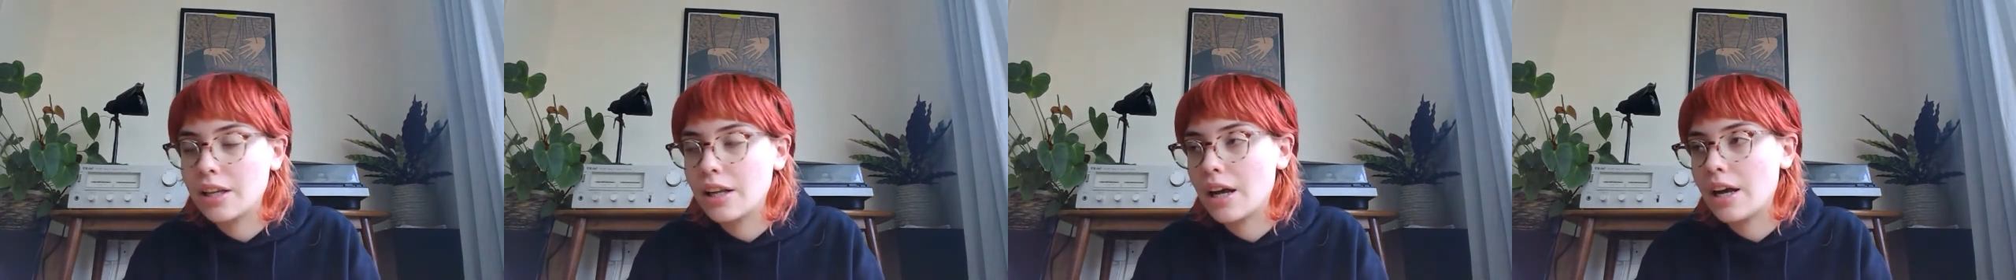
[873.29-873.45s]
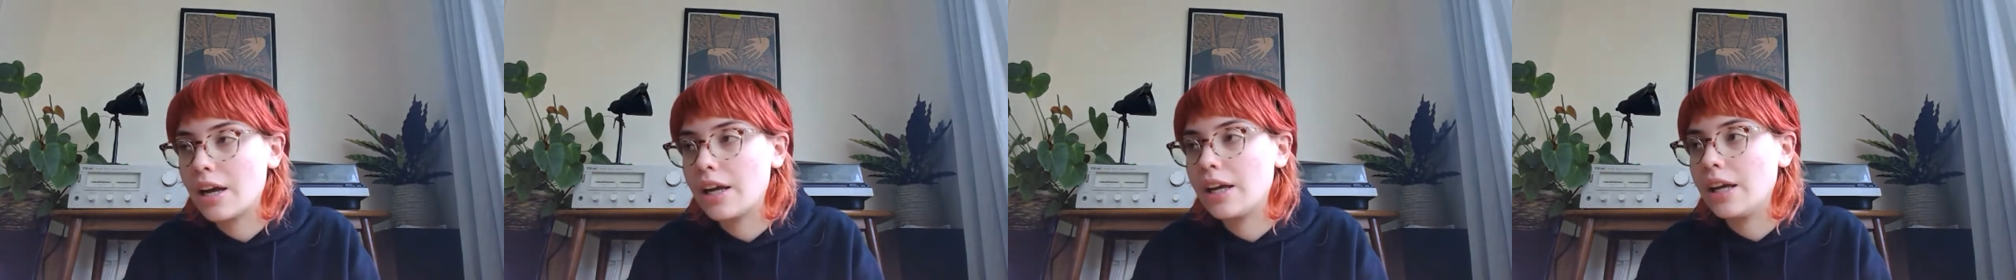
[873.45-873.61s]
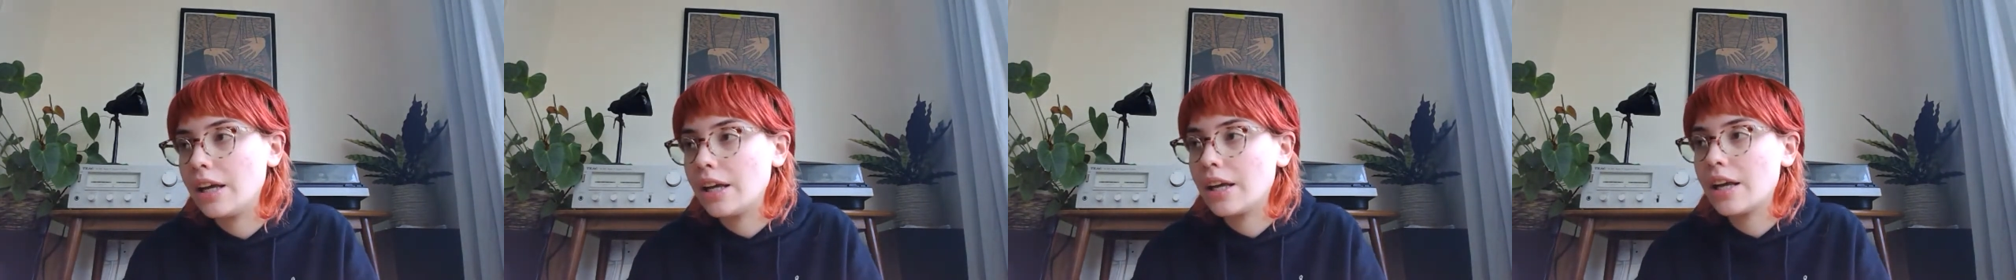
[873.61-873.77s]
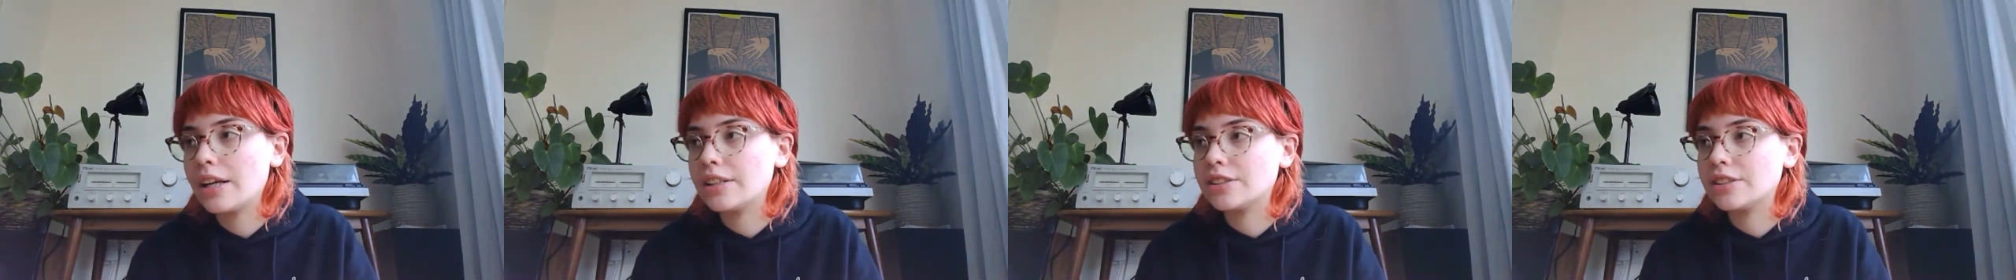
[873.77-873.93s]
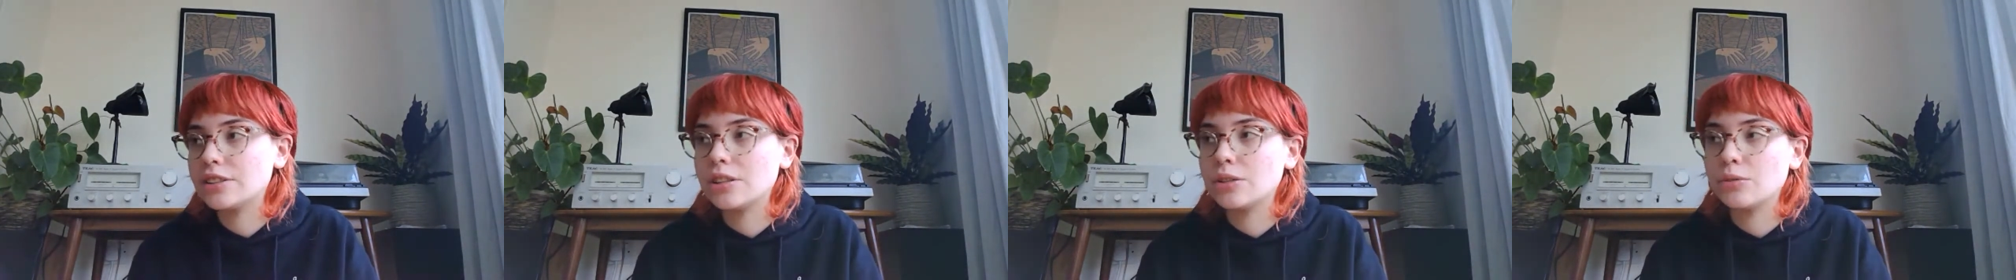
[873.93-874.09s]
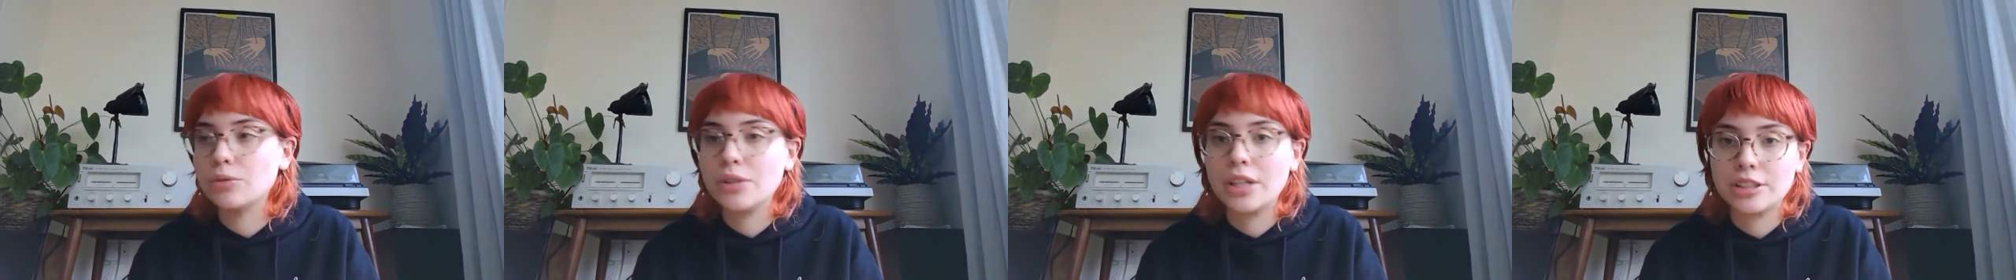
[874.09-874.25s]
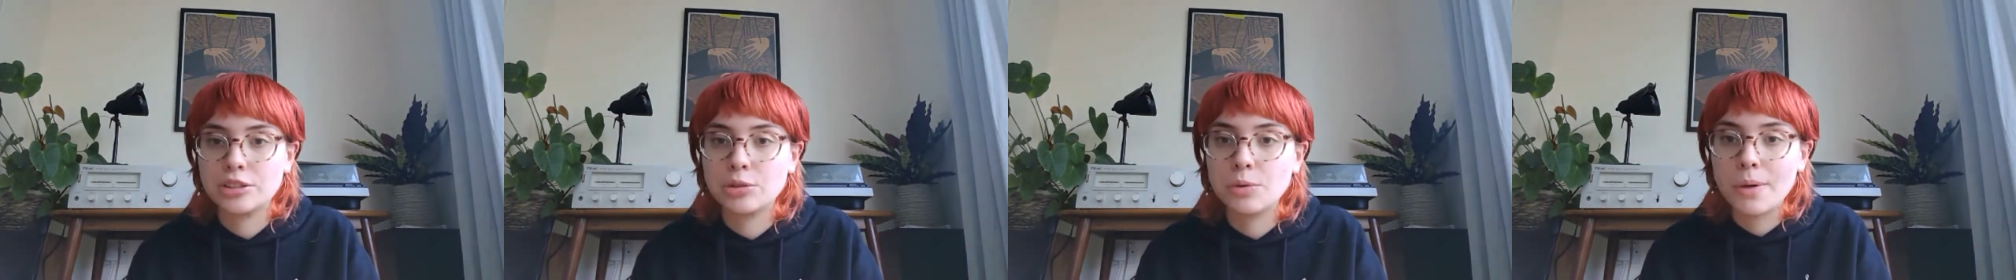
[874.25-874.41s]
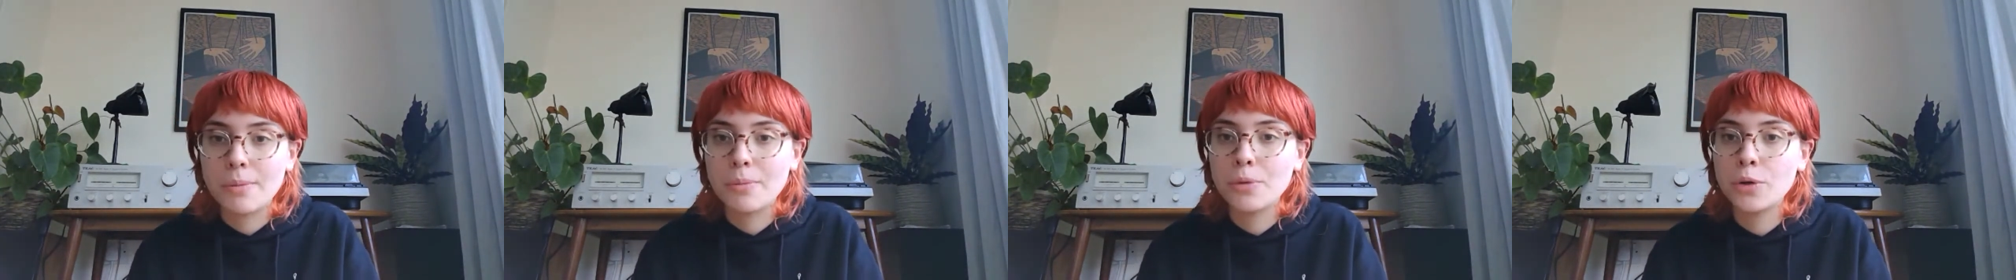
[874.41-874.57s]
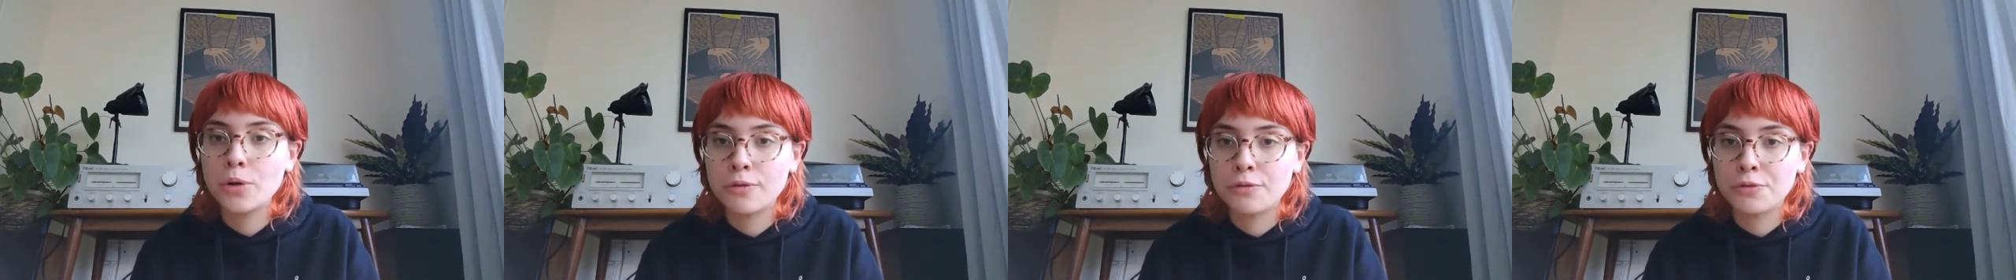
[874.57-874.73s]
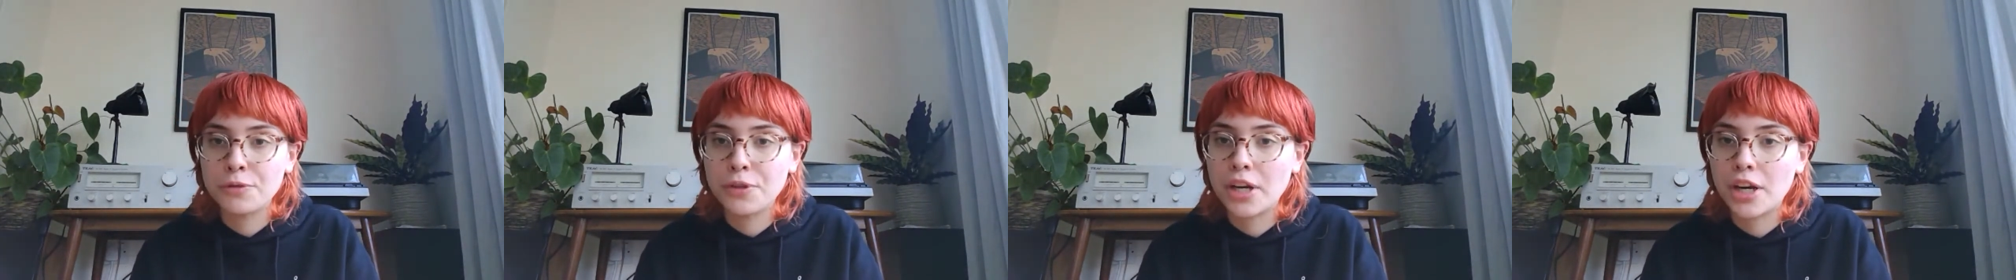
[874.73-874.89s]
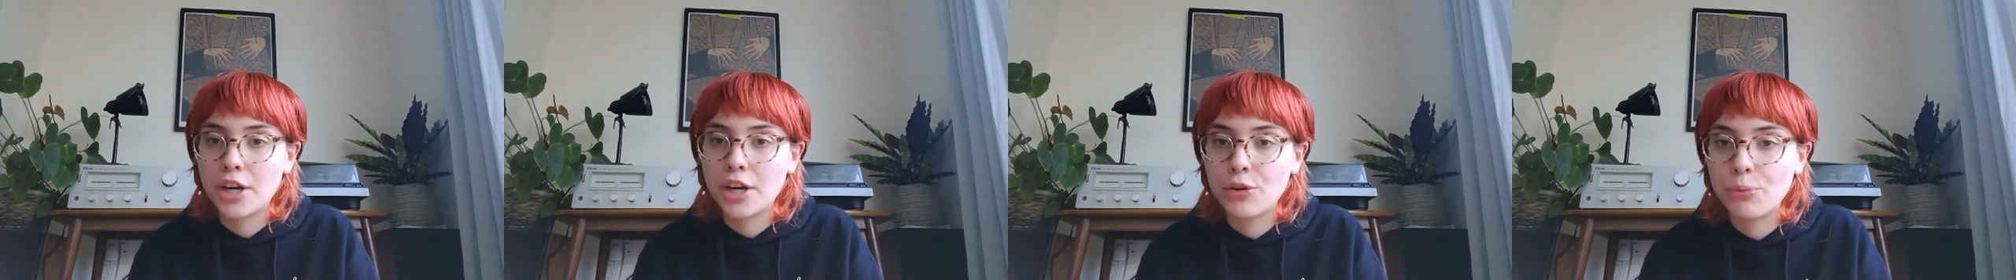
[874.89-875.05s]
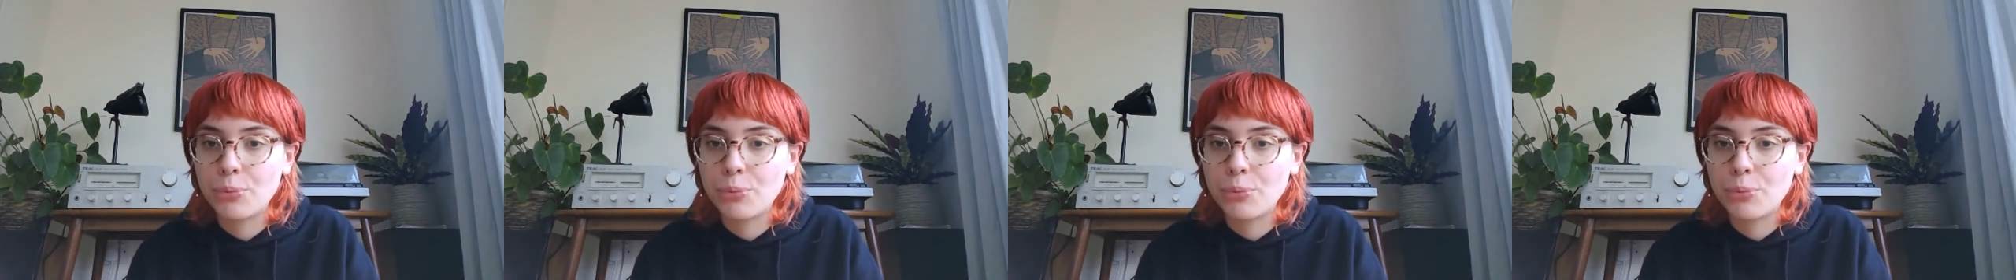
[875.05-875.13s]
like as soon as we moved here,